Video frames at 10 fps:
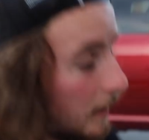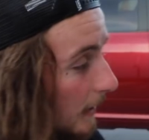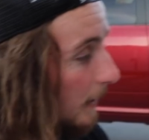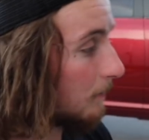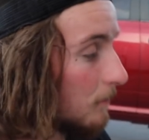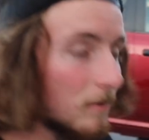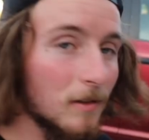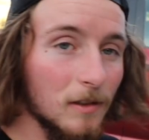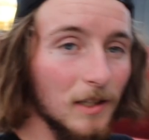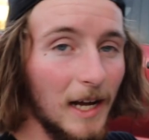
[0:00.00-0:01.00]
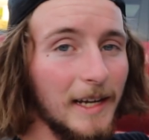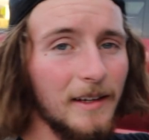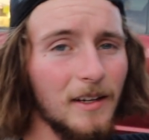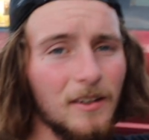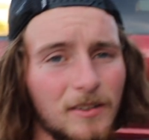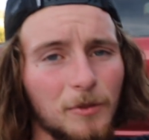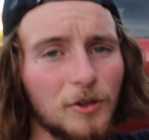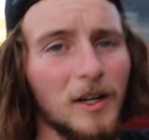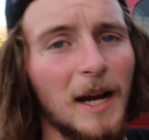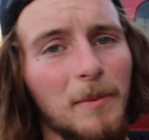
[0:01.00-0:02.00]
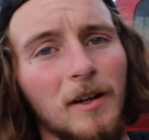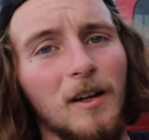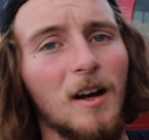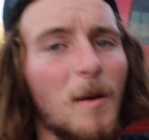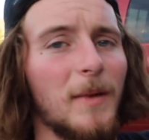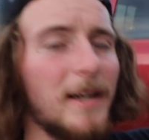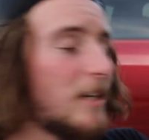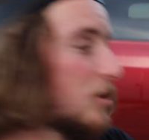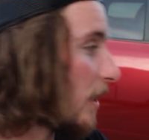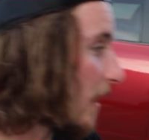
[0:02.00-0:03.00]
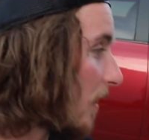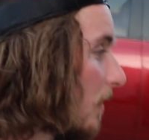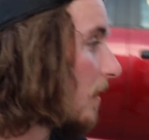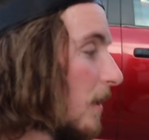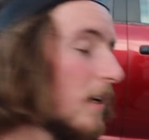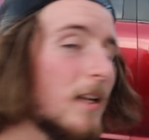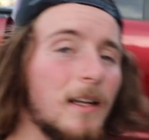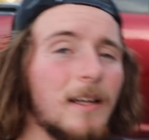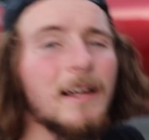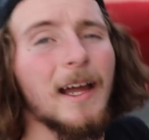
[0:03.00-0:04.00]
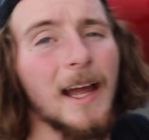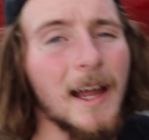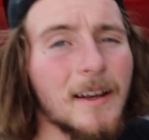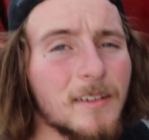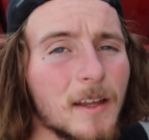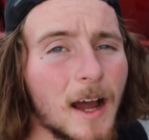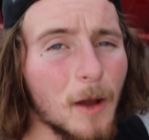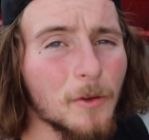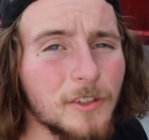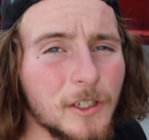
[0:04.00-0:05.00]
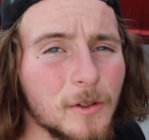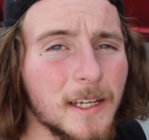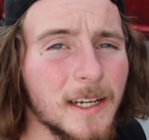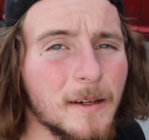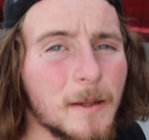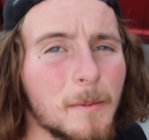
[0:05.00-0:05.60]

Again, like, subscribe, comment, and share, and I will see you again.